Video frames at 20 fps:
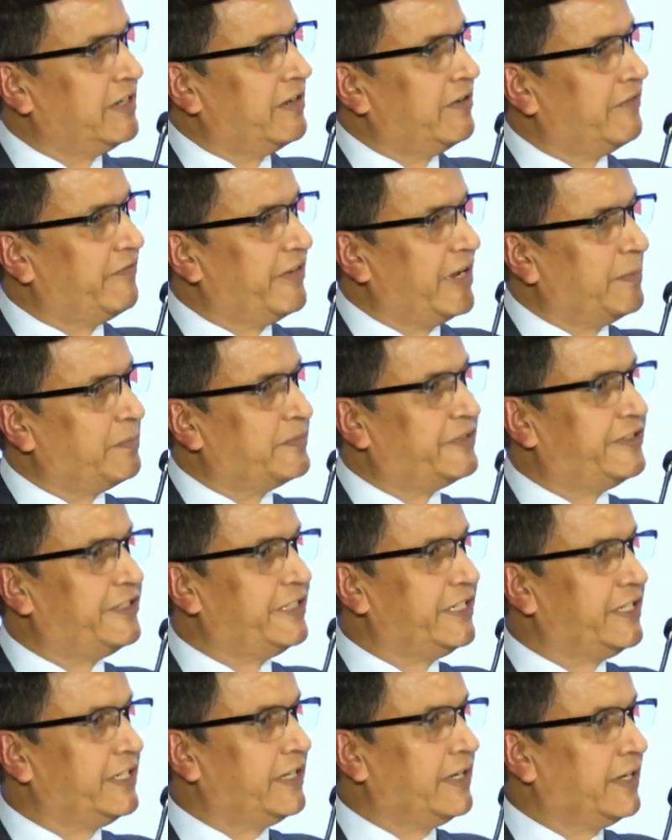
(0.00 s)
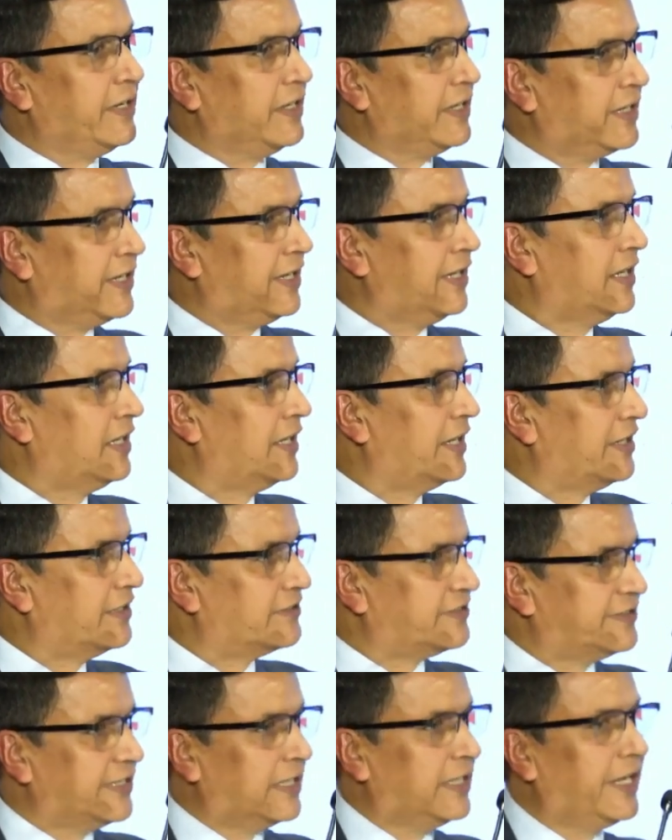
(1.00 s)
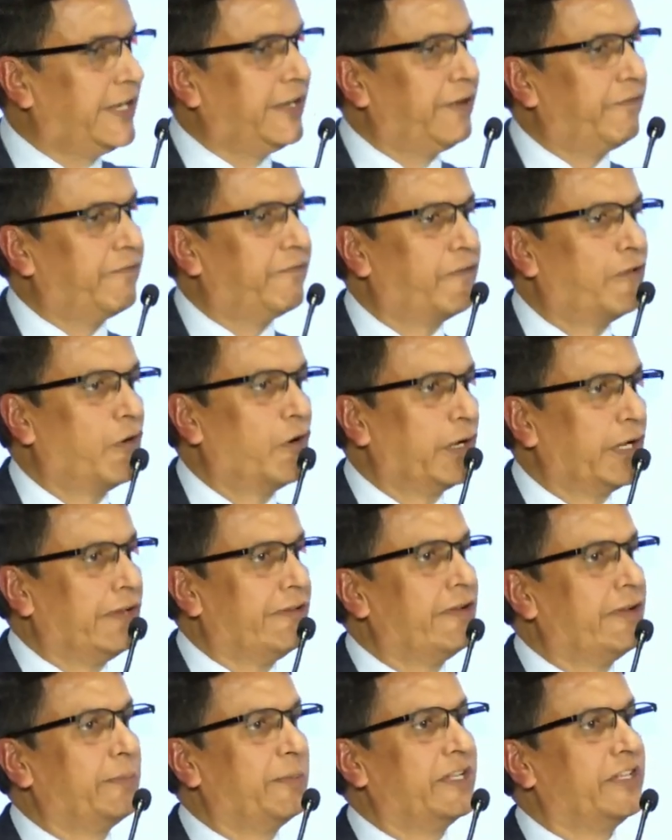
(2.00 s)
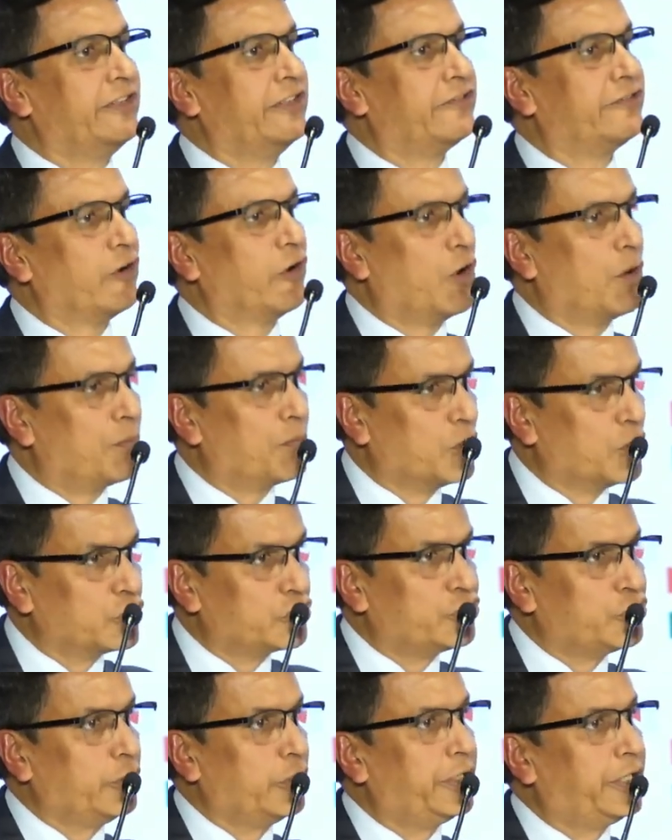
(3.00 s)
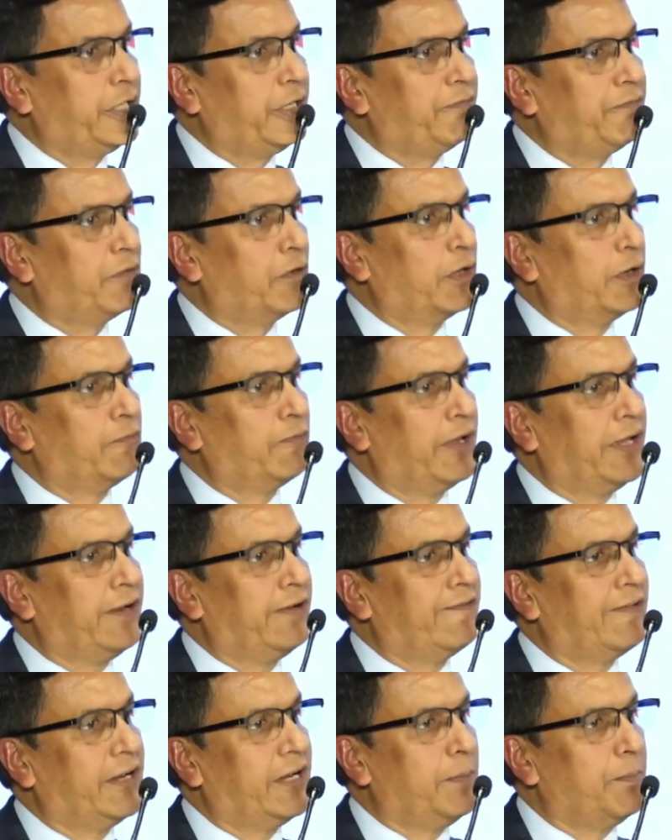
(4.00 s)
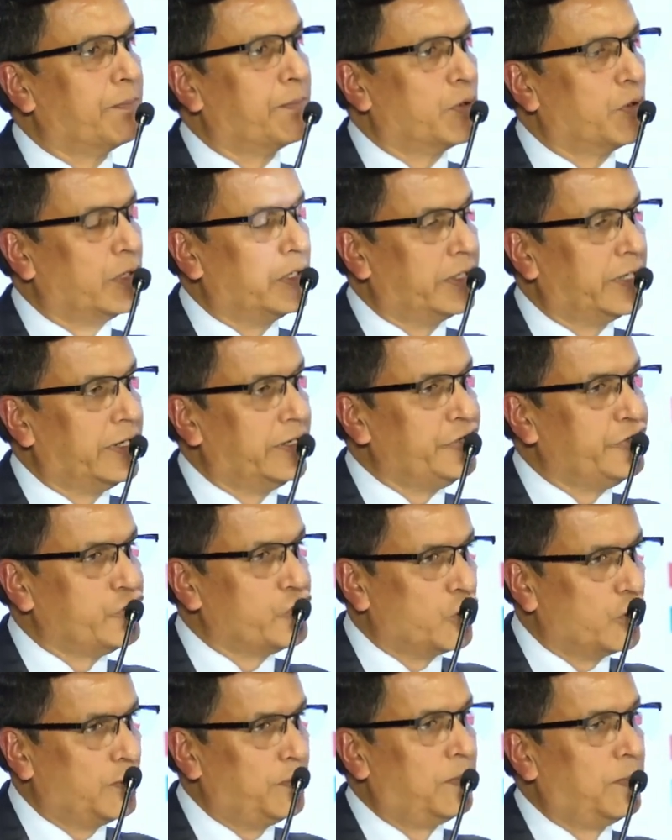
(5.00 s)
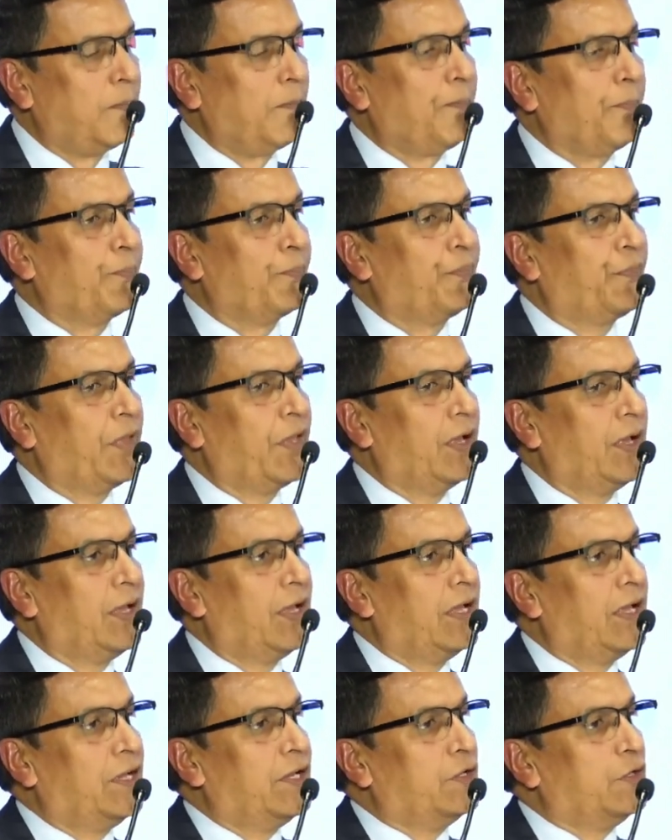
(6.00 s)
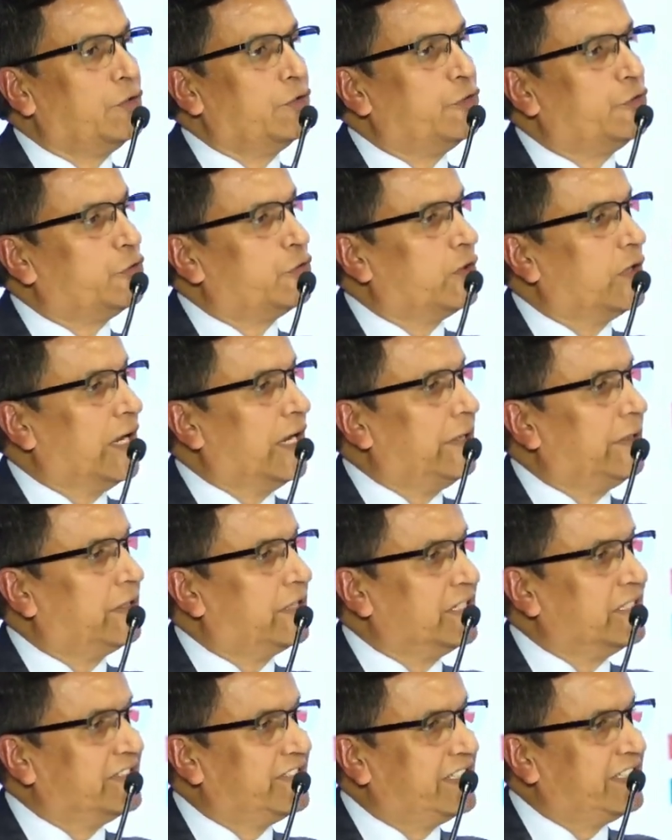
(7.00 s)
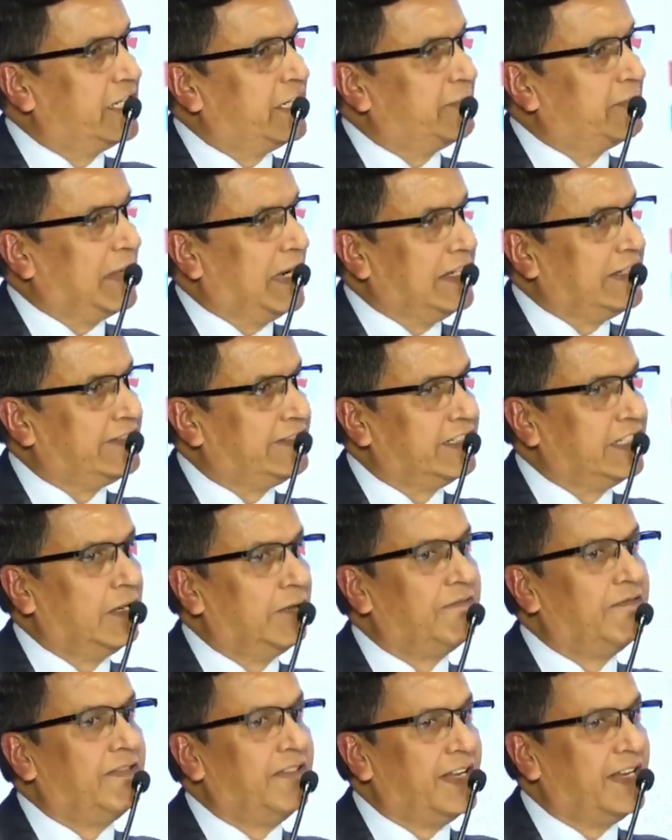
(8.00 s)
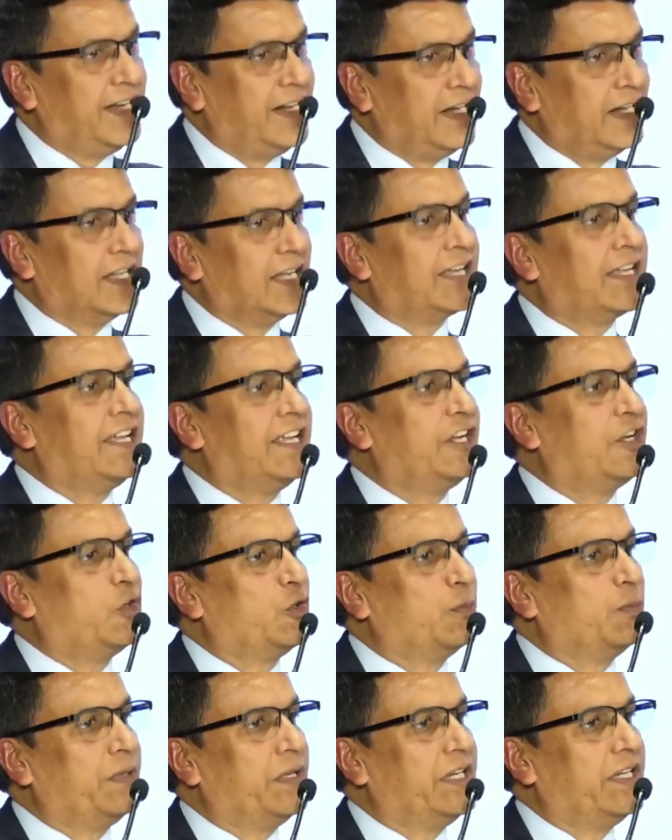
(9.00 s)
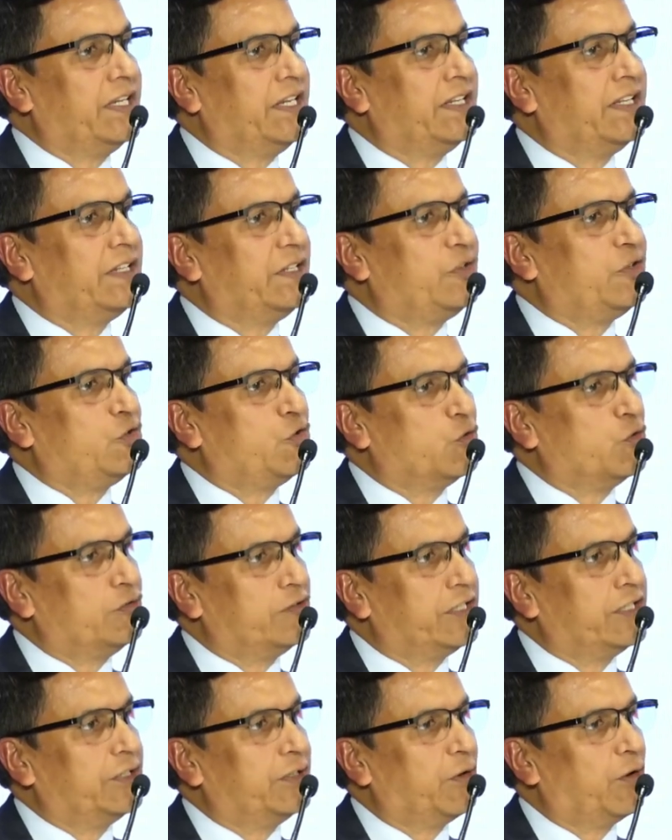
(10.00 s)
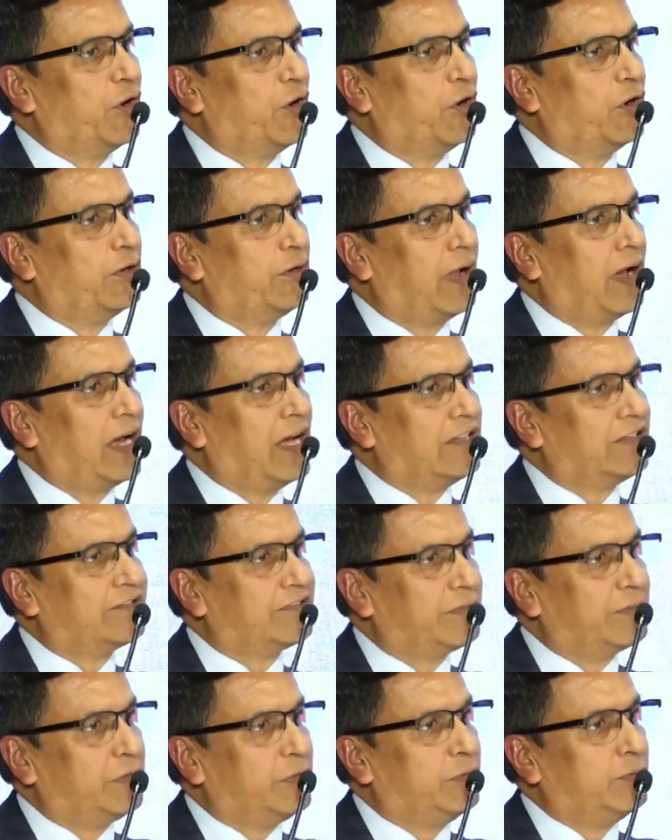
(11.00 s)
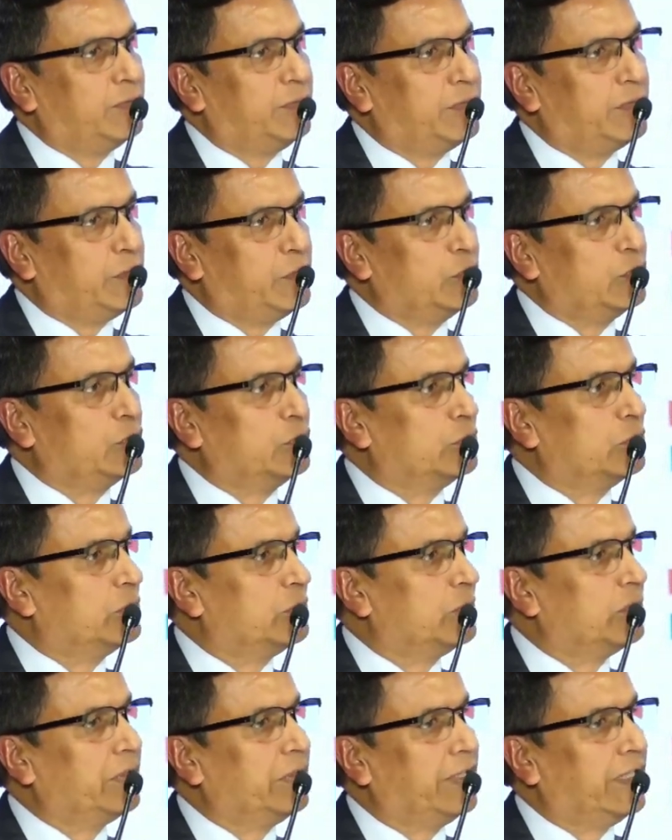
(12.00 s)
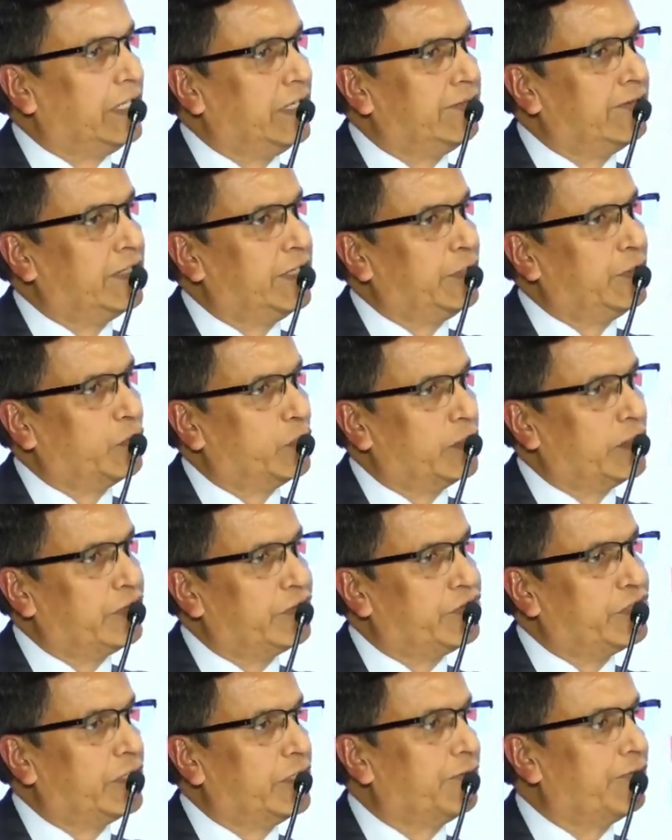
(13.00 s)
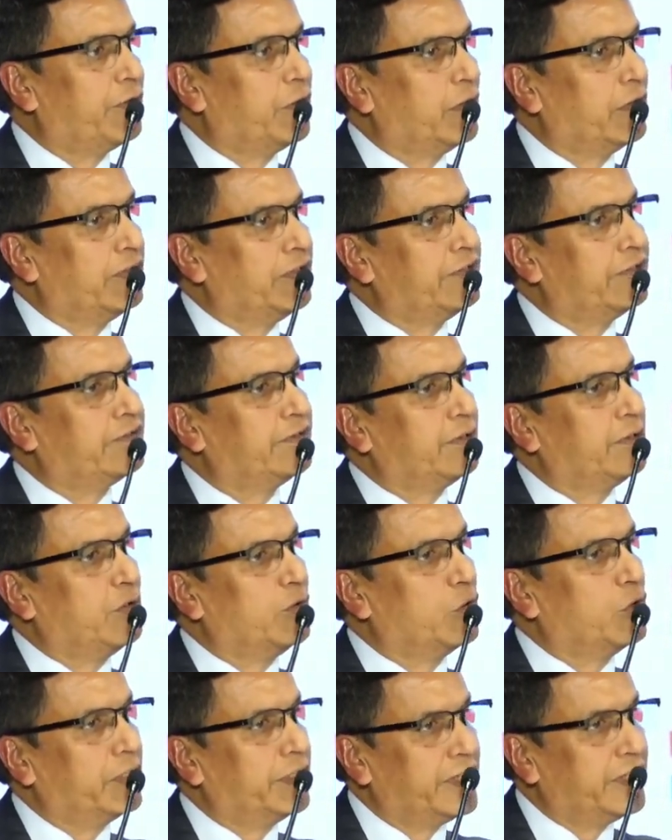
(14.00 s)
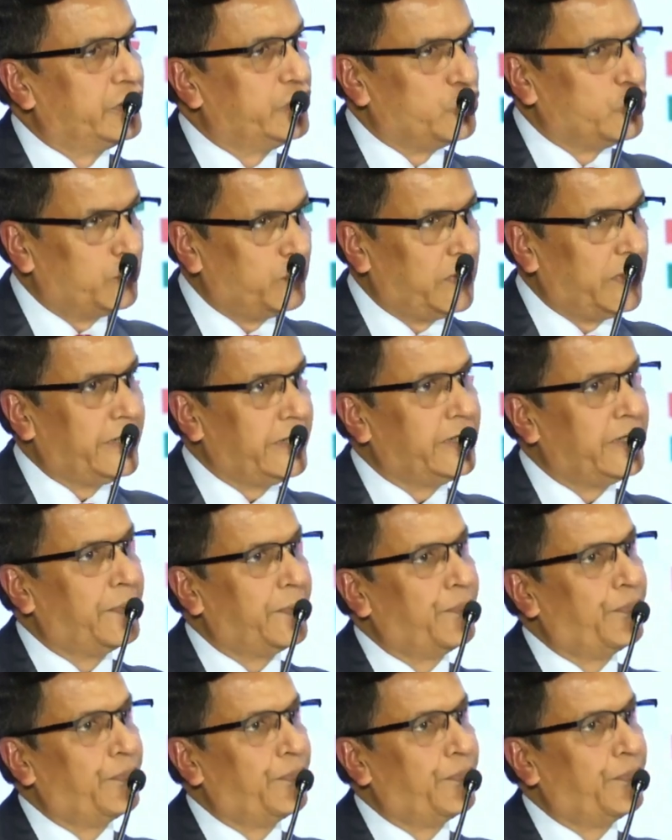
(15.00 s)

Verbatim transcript: VMC, Nikhil, and Stalin for giving me this opportunity for a very, very important job. So I consider myself very lucky to be chosen or asked to deliver oration for this Golden Jubilee